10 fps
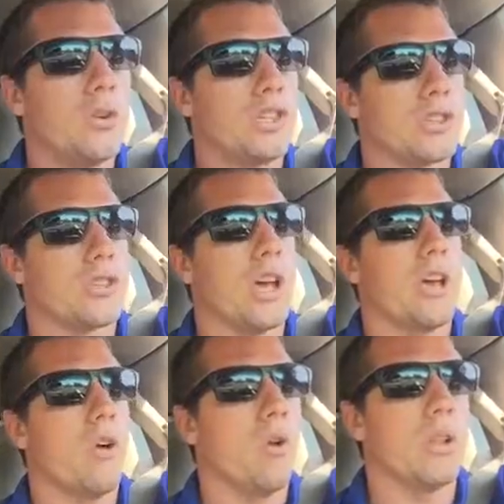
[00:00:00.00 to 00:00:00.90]
just
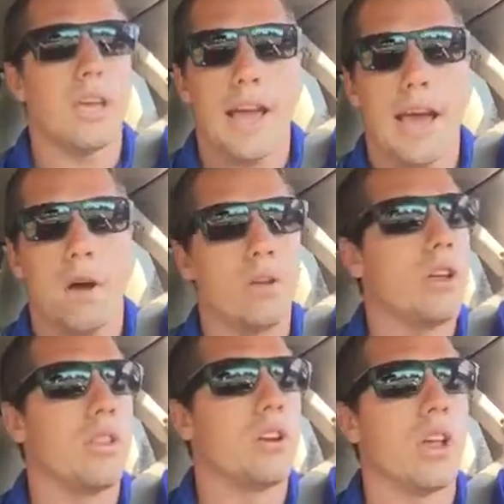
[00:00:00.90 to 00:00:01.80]
like, holy cow,
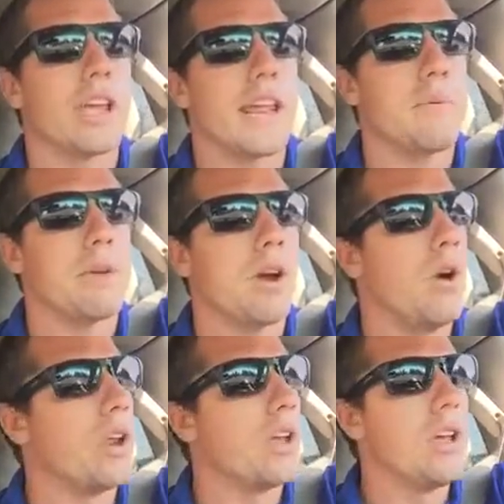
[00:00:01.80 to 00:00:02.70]
they're looking at me
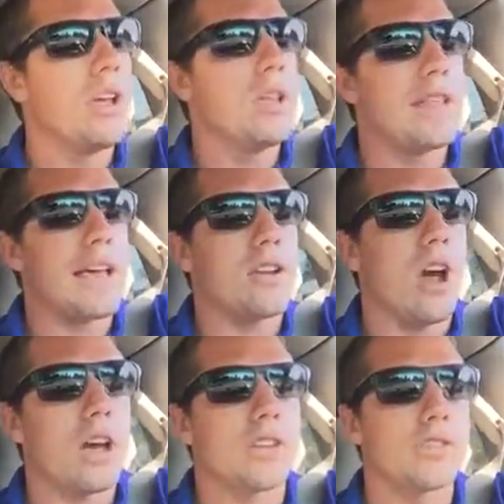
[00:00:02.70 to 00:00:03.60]
going, that
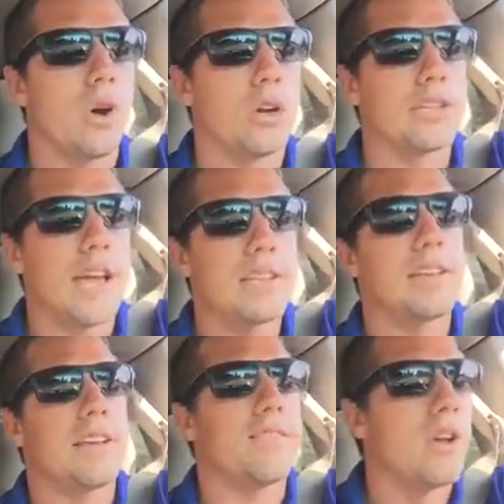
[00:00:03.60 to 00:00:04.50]
dog is so
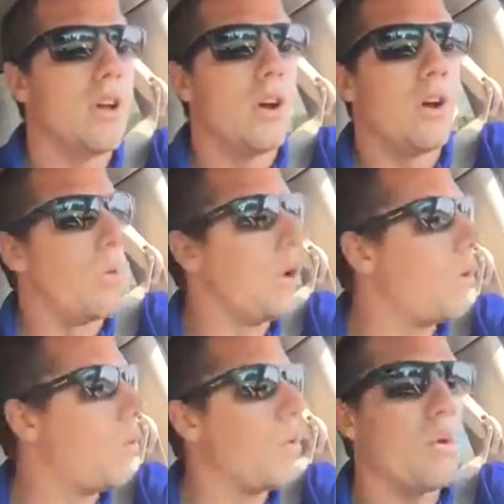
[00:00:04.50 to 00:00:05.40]
attentive.
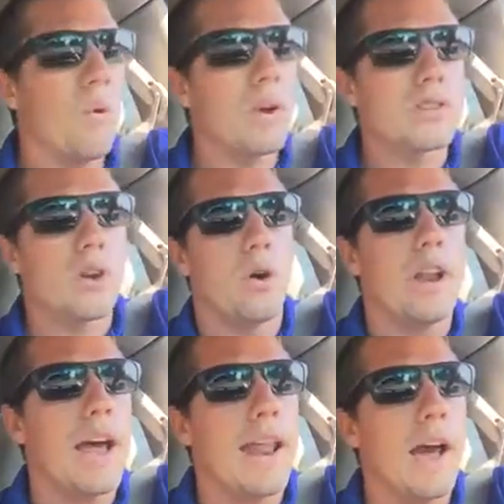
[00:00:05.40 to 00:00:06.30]
What's
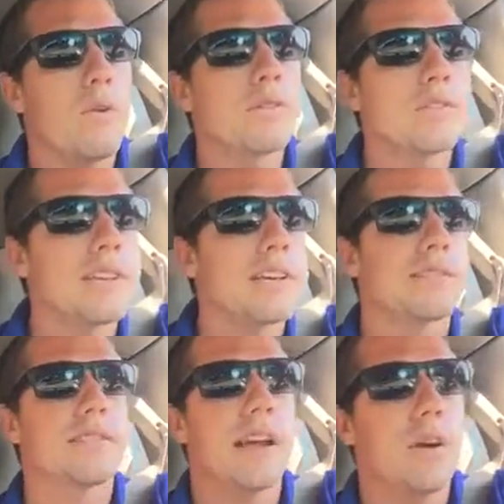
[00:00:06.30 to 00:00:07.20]
going on? How is
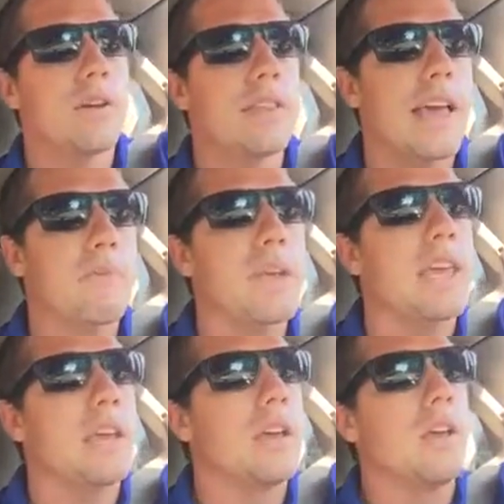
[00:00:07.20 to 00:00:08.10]
this? How can that
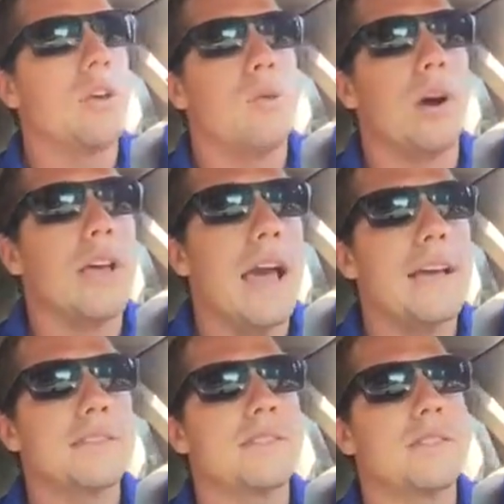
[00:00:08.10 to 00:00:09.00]
be? Well,
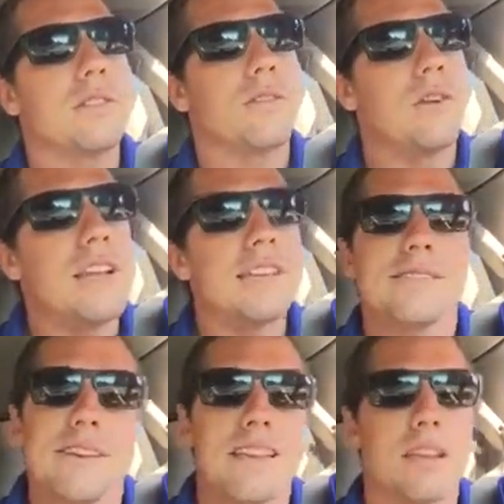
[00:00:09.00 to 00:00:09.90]
guys, the
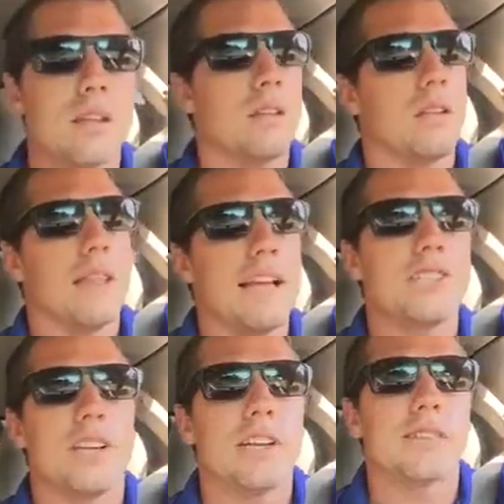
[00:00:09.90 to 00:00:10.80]
reason
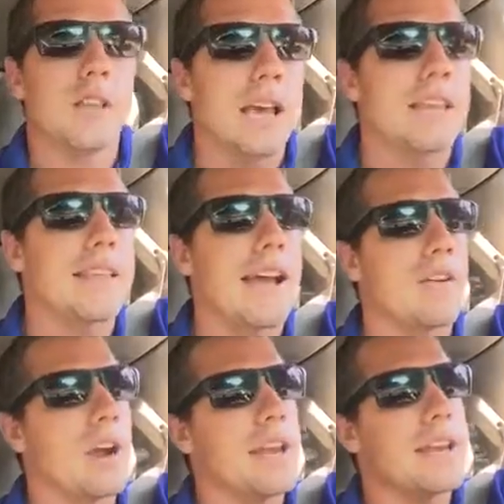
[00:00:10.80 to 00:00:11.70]
Legend is like that
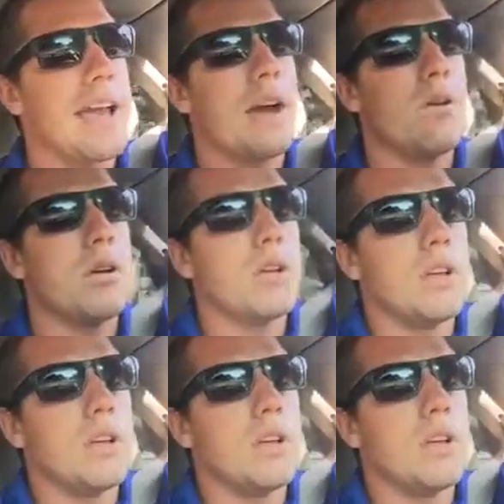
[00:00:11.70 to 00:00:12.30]
right now,